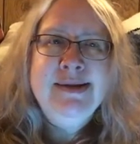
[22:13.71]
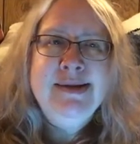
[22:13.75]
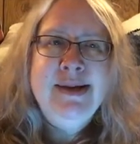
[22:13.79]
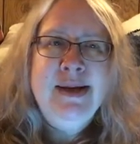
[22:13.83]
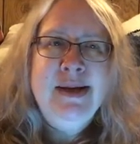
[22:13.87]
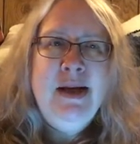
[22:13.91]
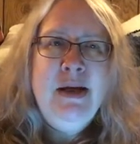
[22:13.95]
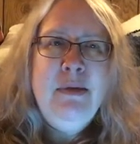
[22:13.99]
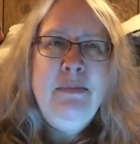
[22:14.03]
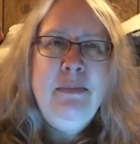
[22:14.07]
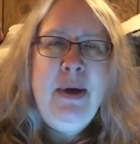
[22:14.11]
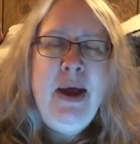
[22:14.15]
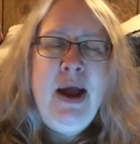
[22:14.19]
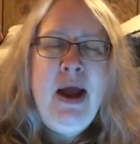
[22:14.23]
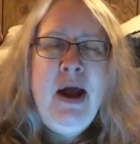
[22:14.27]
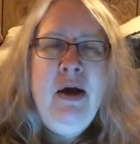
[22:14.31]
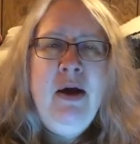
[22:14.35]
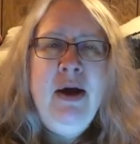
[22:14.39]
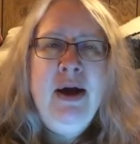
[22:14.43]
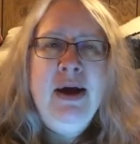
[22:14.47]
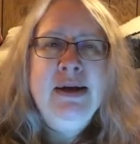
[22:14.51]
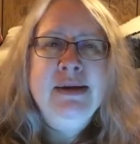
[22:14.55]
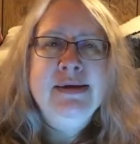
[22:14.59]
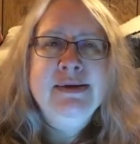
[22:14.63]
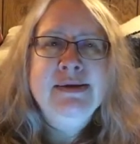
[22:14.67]
and only
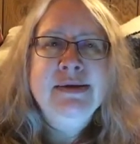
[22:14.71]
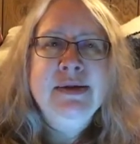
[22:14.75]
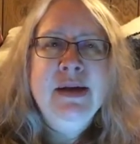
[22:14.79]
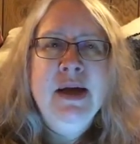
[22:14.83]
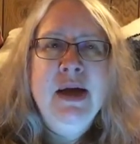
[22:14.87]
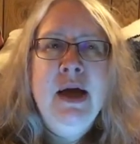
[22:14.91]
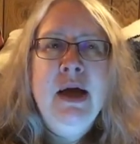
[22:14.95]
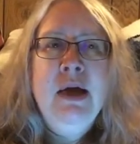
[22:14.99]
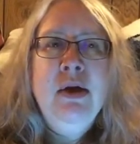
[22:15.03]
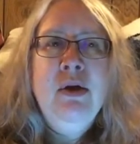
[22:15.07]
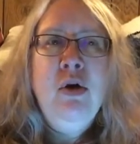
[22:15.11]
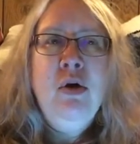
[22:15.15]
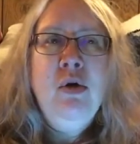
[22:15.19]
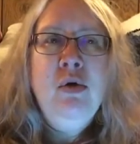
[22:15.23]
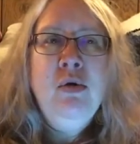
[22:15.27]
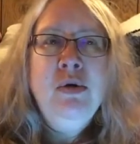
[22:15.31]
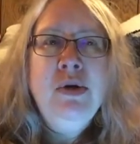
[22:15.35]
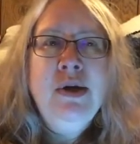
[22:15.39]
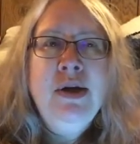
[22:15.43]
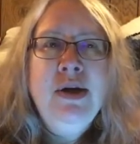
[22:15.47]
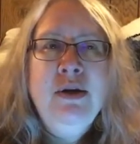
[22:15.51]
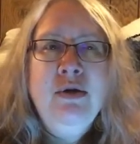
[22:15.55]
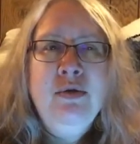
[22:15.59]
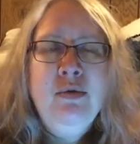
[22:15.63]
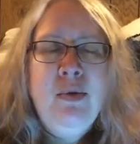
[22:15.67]
gradually, as they
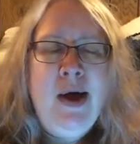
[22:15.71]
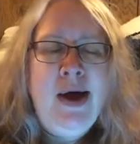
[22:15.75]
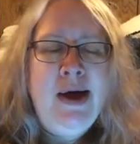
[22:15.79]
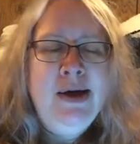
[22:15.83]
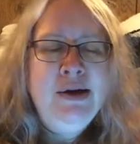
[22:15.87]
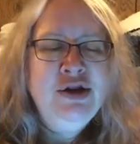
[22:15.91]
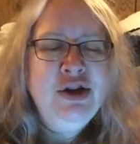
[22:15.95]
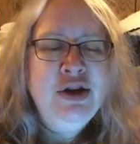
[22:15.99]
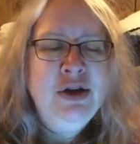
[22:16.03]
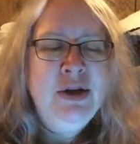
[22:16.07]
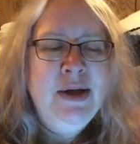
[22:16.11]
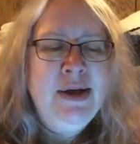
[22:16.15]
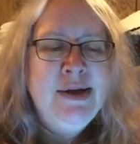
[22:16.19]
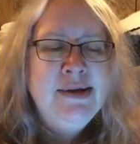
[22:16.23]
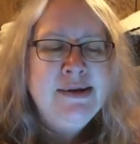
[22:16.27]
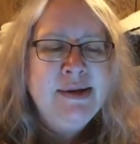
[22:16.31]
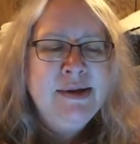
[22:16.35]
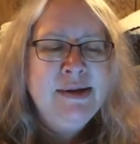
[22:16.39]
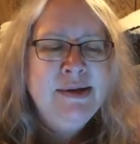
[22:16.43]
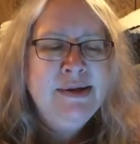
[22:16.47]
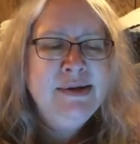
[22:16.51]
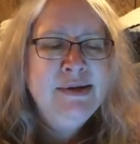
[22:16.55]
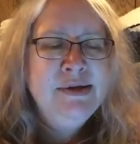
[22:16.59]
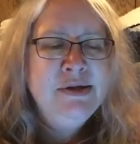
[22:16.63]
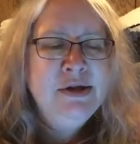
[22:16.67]
start
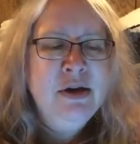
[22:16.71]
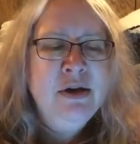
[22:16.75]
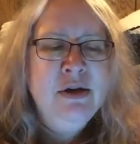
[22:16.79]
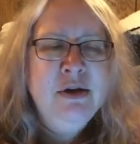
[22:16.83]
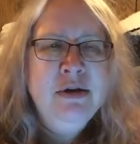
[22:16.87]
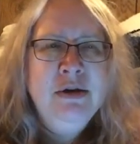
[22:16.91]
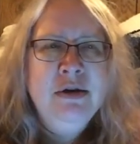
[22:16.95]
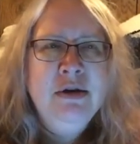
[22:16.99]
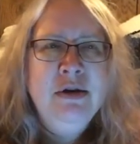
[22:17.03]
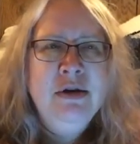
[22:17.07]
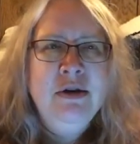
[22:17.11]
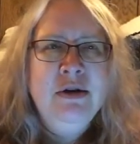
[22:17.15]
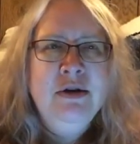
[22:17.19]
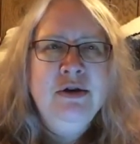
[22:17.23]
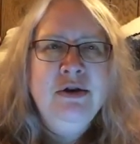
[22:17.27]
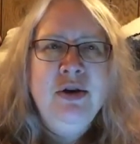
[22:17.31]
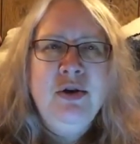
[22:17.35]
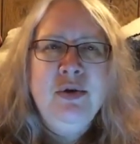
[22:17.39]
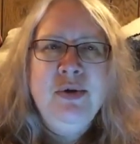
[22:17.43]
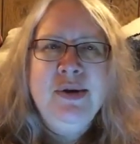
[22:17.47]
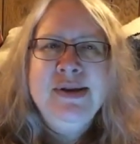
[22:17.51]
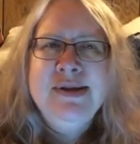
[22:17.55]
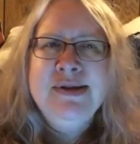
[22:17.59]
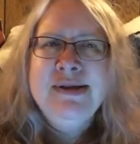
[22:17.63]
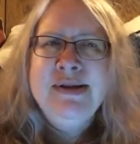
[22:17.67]
noticing things aren't
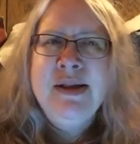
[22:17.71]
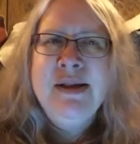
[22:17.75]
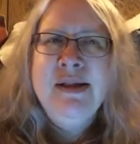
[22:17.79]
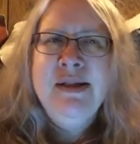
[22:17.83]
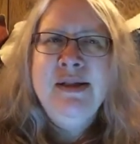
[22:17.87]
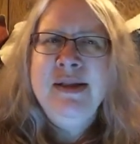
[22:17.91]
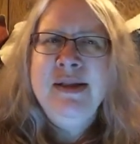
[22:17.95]
right,